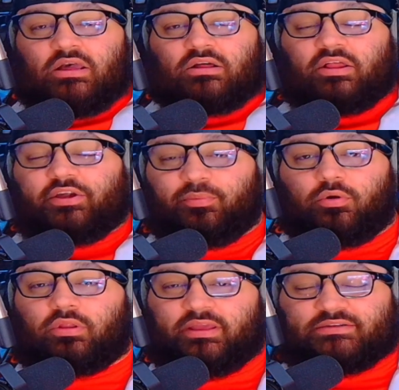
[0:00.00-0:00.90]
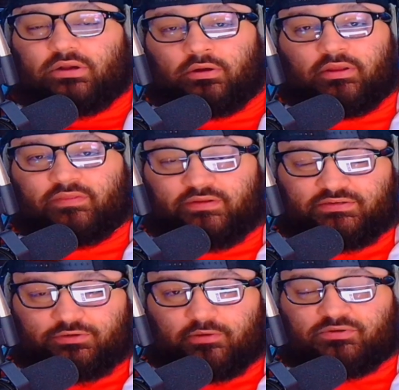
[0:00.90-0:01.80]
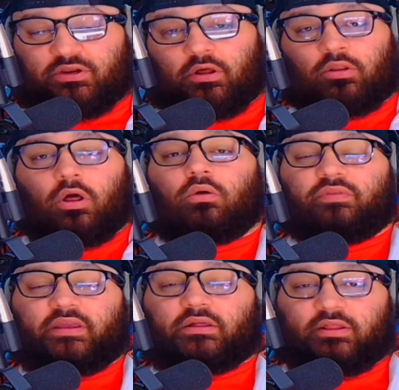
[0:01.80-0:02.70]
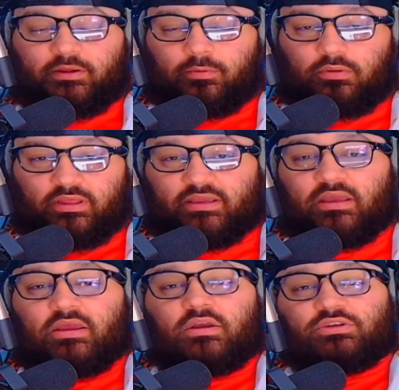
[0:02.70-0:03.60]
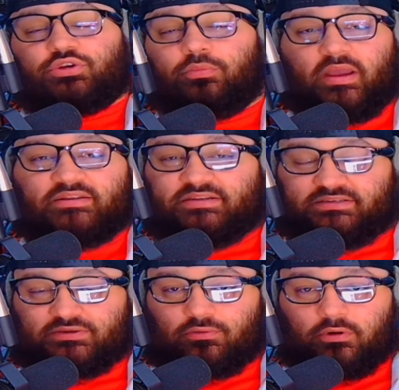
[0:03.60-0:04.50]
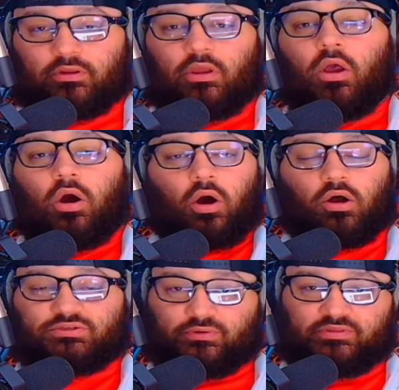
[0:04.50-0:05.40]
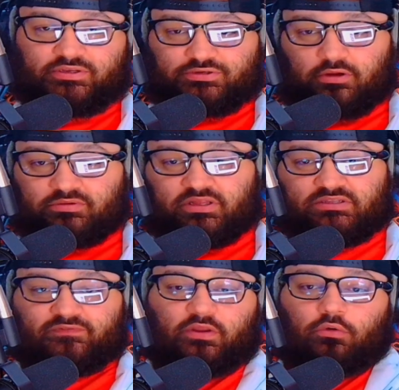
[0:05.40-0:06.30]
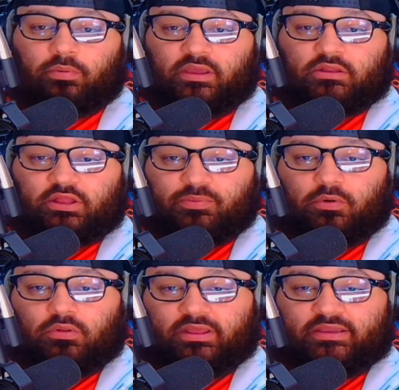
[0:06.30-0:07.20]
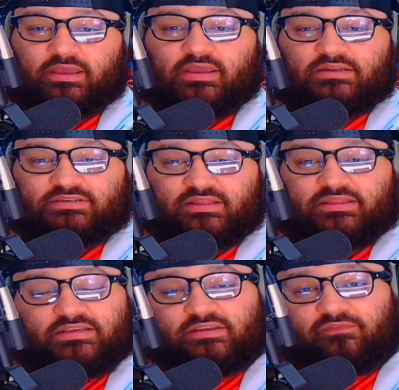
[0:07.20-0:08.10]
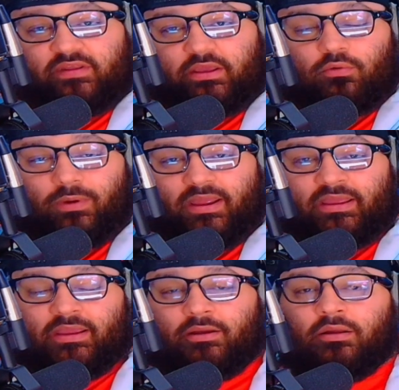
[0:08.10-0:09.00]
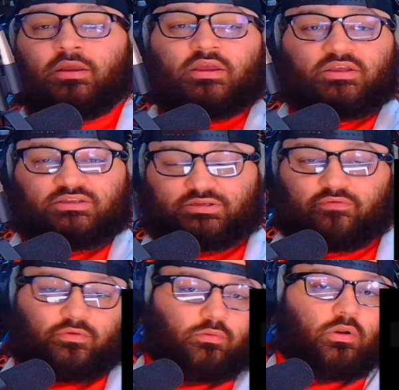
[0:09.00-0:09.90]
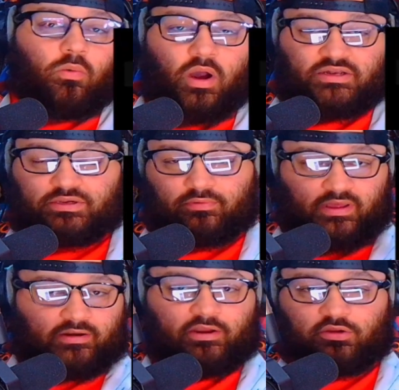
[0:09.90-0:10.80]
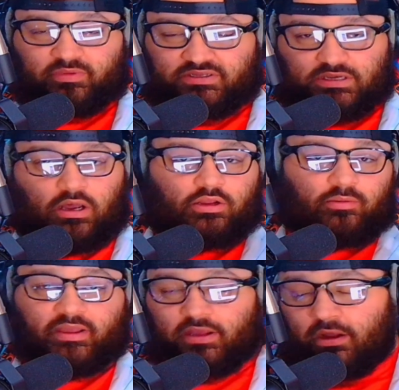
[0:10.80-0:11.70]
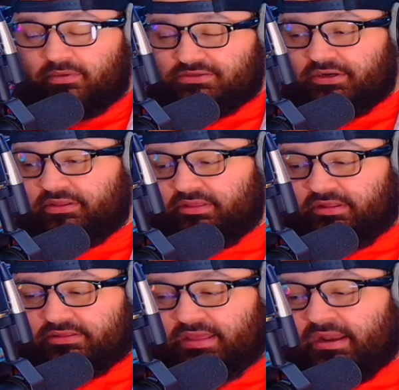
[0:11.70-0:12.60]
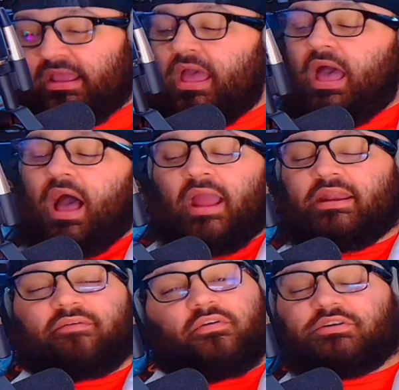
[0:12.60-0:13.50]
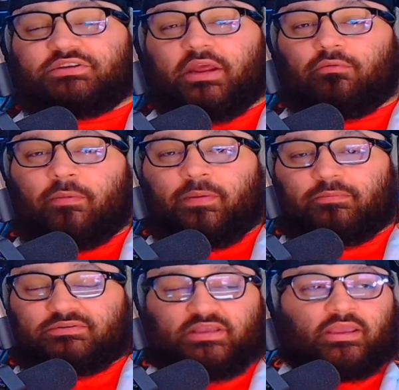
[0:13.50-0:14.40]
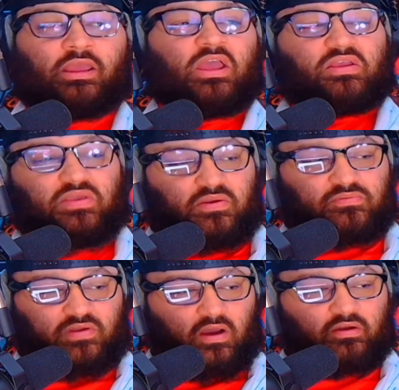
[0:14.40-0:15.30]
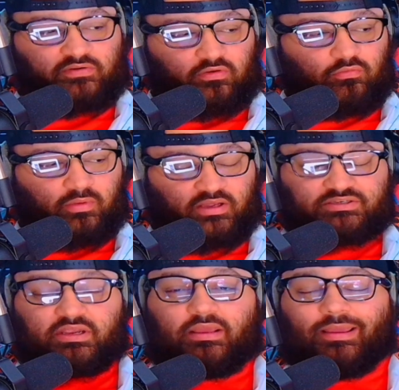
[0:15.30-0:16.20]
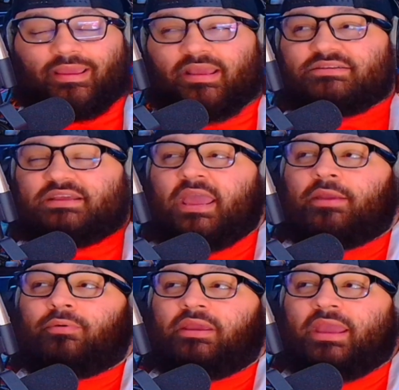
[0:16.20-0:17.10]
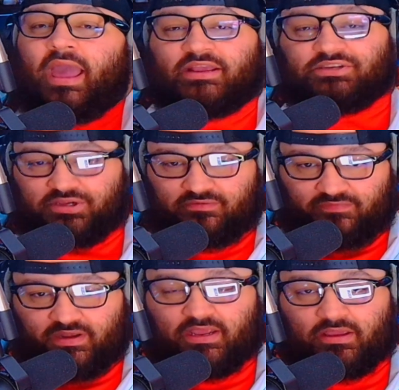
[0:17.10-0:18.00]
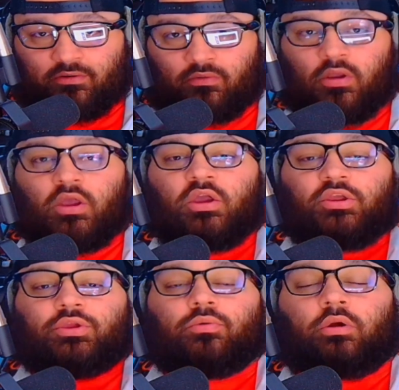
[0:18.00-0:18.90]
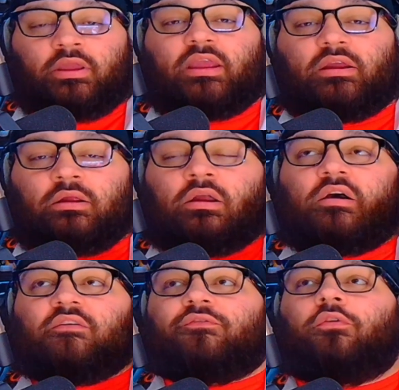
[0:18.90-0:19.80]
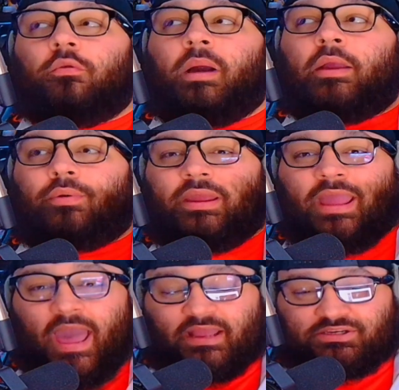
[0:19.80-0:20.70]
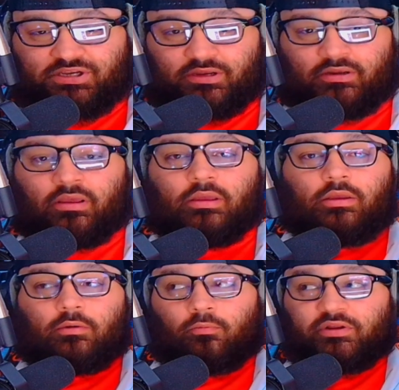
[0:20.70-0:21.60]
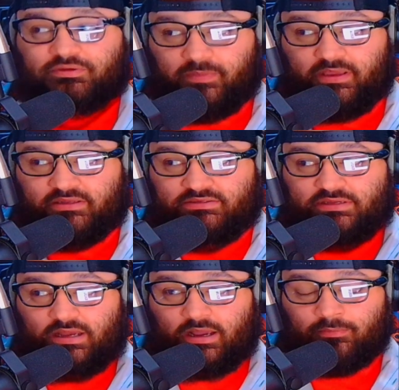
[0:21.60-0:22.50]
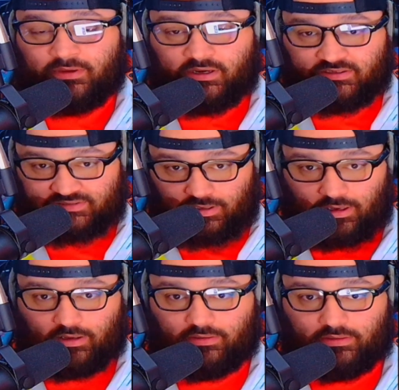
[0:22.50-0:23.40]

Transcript: Clickable links are in the description, along with a clickable link to my Discord. Also in the description of this video will be a clickable link to this video right here. So if you want to watch it without hearing me talk or my comments or anything like that, I never understand why people say, you talk too much. It's a reaction video. You are here for my reaction, which means I'm going to talk.